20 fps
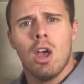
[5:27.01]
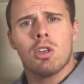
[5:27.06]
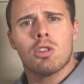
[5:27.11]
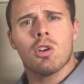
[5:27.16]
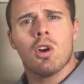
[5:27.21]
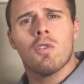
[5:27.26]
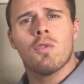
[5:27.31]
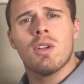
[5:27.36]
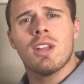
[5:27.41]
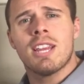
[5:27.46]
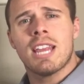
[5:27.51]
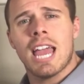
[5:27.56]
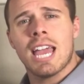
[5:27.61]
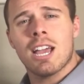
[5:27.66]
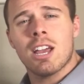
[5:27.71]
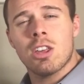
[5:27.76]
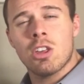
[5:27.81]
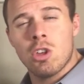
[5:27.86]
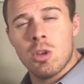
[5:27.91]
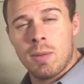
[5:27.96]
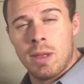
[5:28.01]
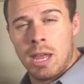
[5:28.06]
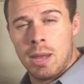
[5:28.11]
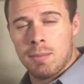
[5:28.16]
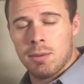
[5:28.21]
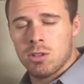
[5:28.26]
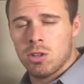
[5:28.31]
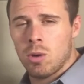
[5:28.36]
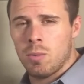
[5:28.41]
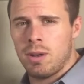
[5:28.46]
So if we take a
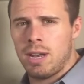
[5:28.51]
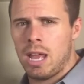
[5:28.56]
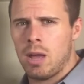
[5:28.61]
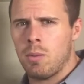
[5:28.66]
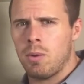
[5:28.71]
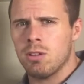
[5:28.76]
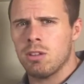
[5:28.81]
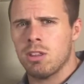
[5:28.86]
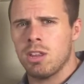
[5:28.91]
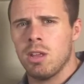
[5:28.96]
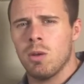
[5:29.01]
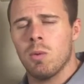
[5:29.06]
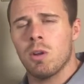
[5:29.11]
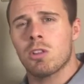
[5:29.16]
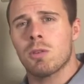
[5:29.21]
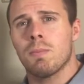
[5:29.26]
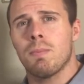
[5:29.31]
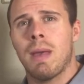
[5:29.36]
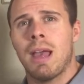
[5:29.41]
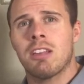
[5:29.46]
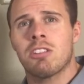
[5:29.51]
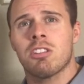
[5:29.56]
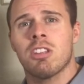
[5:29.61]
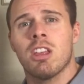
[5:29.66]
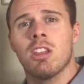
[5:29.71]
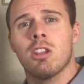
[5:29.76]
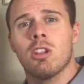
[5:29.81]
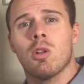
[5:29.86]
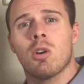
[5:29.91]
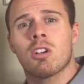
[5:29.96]
hemoglobin A1C, which
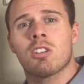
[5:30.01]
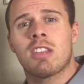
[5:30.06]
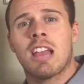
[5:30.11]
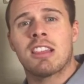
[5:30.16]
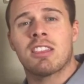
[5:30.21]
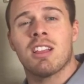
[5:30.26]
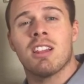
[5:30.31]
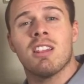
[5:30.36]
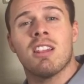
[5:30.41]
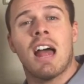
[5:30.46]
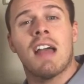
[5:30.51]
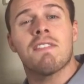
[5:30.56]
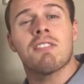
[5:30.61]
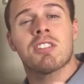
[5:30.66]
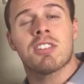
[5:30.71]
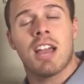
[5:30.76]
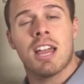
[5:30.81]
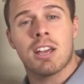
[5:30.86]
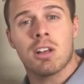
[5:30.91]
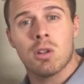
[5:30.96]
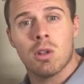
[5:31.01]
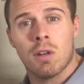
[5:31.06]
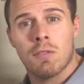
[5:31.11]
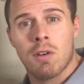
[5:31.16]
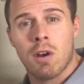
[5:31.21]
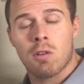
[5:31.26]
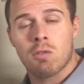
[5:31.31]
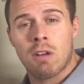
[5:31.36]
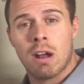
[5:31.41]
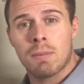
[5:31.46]
basically looks at the life cycle
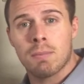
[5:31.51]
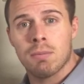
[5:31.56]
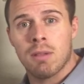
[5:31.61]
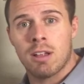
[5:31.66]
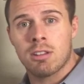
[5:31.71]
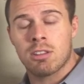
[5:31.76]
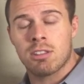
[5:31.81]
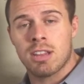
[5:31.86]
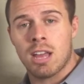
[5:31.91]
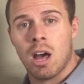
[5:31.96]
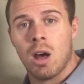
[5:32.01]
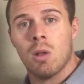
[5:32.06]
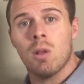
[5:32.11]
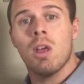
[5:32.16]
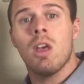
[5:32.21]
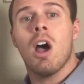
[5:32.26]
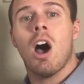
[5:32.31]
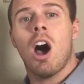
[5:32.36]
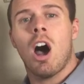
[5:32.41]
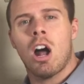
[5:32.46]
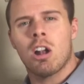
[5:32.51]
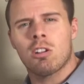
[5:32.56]
of our red blood cell,